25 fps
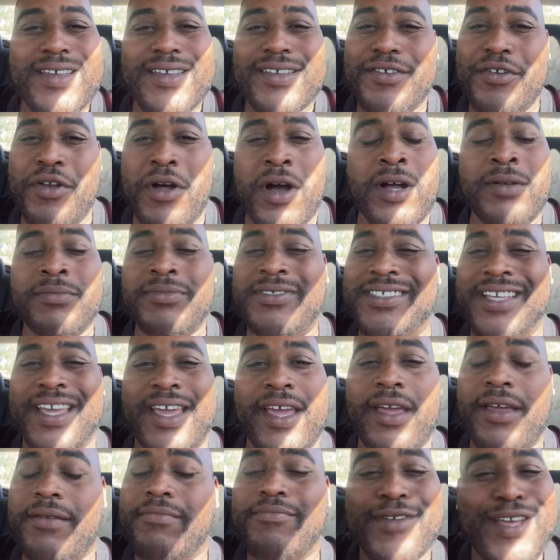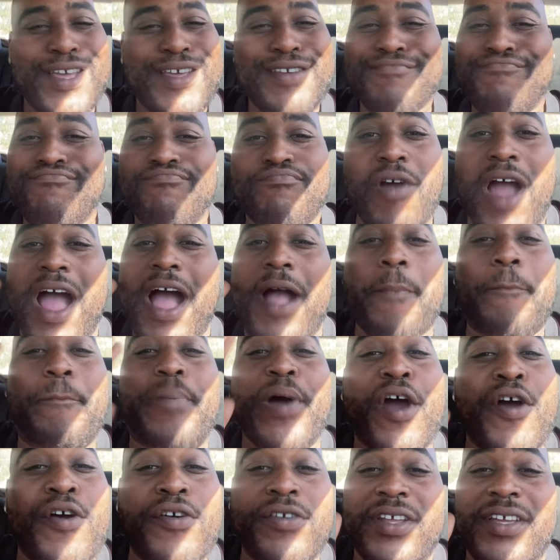You know what I'm saying? Brock
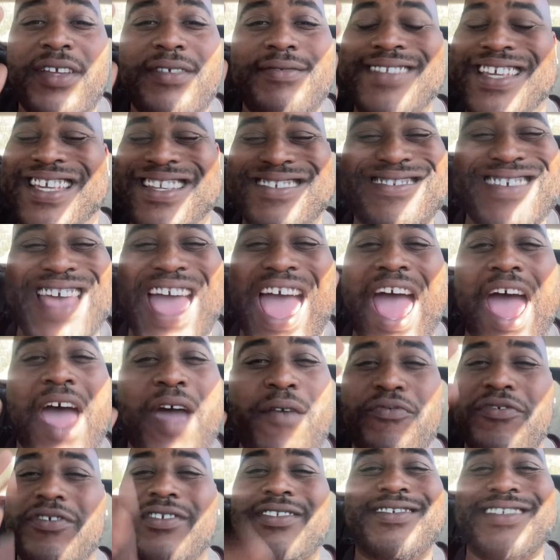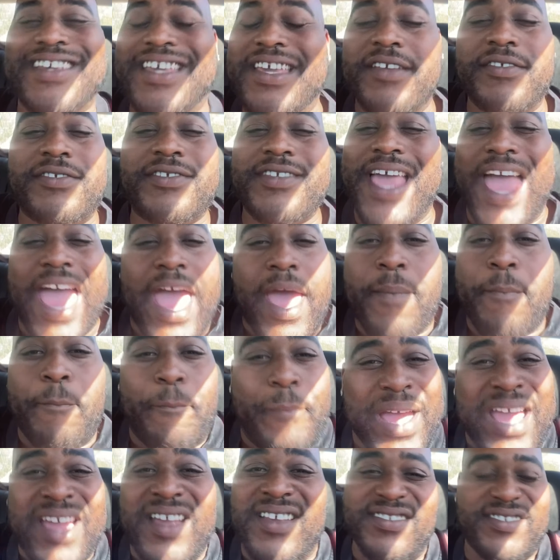Purdy is average. It's at
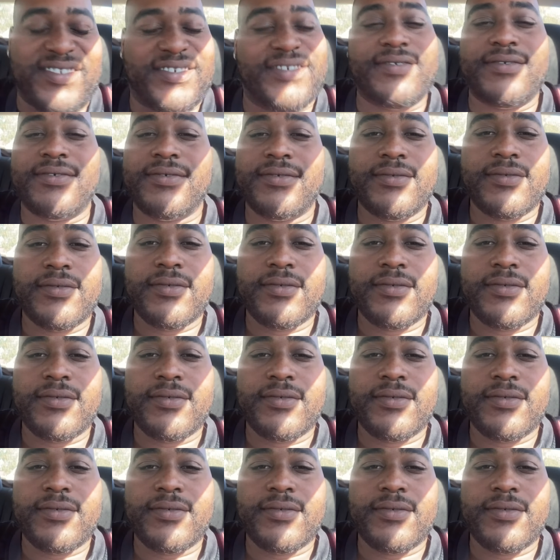best.